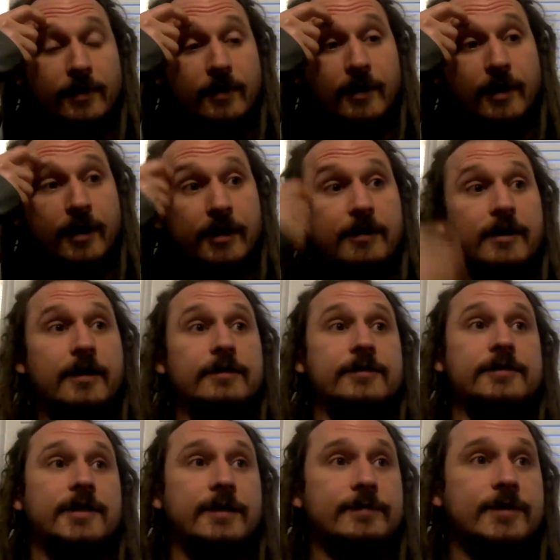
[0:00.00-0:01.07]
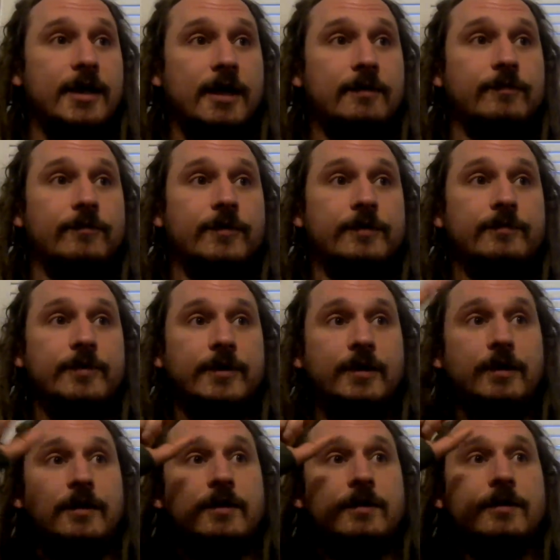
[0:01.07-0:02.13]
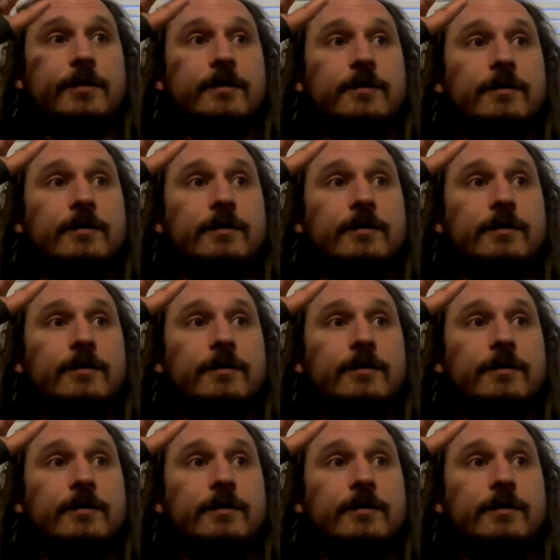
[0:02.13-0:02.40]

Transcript: And at the same time, we'd be,